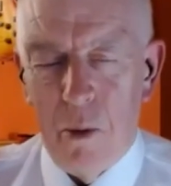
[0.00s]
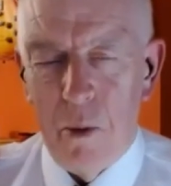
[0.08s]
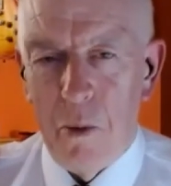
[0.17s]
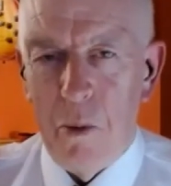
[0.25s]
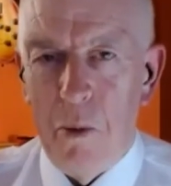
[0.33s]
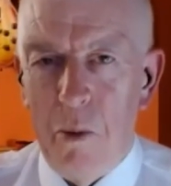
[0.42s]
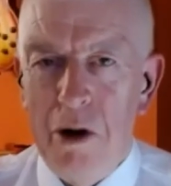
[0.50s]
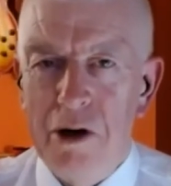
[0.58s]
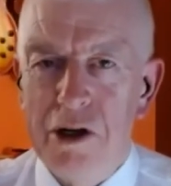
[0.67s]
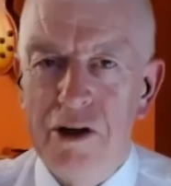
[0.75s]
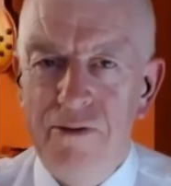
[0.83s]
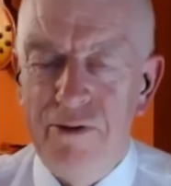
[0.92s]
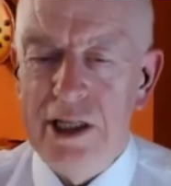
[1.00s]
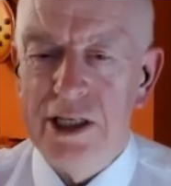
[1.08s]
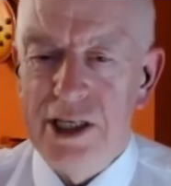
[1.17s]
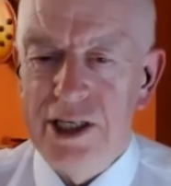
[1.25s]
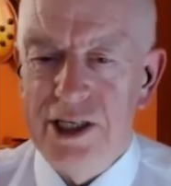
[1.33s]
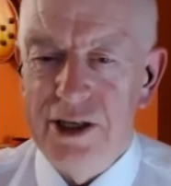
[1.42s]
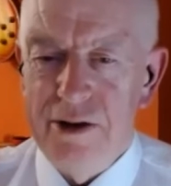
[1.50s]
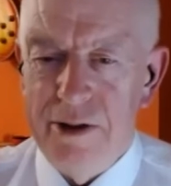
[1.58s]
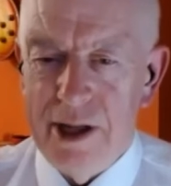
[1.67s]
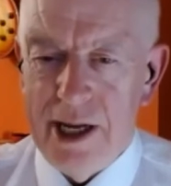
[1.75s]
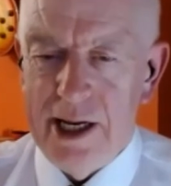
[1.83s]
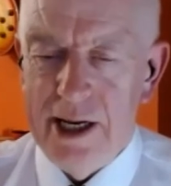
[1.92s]
What convinces you
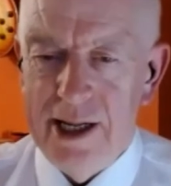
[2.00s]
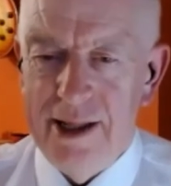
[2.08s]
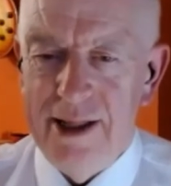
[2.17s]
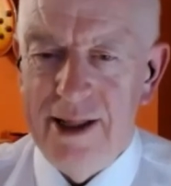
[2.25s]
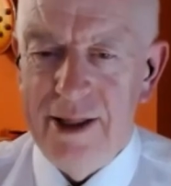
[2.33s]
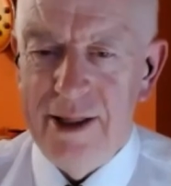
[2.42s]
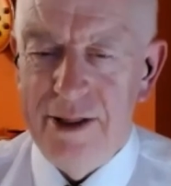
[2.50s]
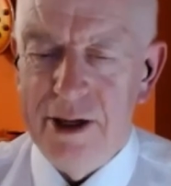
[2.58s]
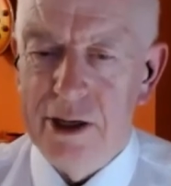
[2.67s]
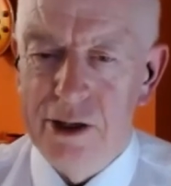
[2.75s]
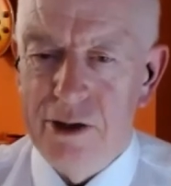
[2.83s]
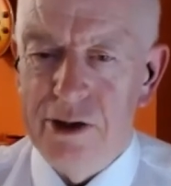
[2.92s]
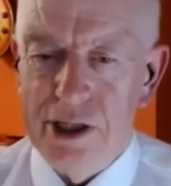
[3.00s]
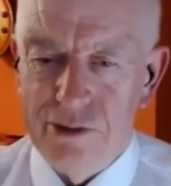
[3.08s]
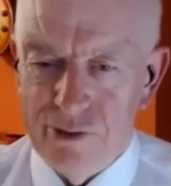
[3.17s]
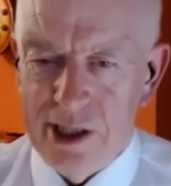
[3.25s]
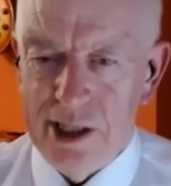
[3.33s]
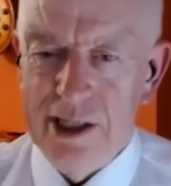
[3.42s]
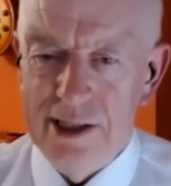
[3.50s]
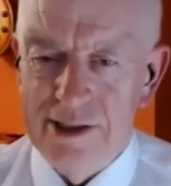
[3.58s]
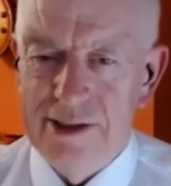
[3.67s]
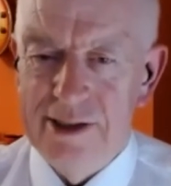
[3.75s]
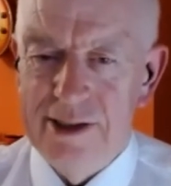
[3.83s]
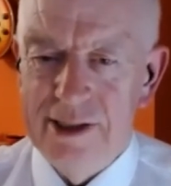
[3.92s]
then that God is real
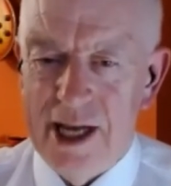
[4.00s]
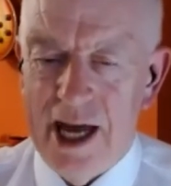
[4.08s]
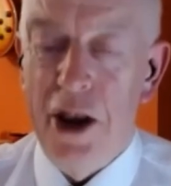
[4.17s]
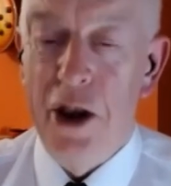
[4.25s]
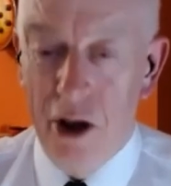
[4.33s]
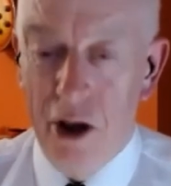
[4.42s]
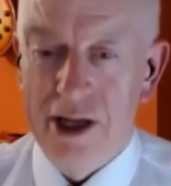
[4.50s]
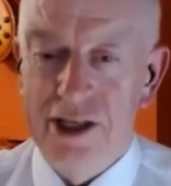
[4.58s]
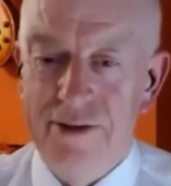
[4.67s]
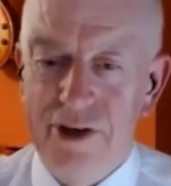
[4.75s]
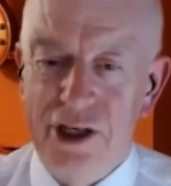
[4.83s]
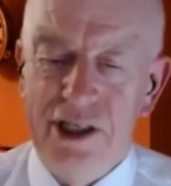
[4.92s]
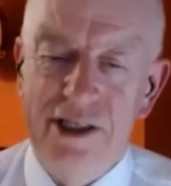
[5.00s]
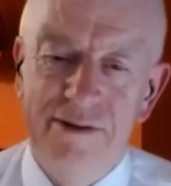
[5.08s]
and not artificial?